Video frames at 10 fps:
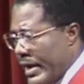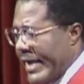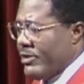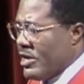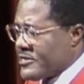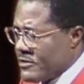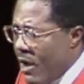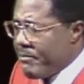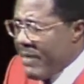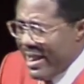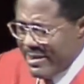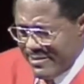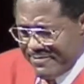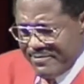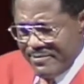It does not matter
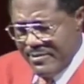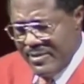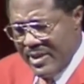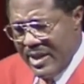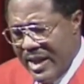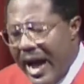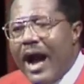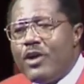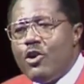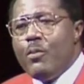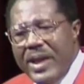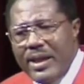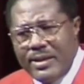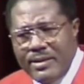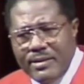how you've
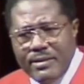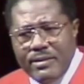been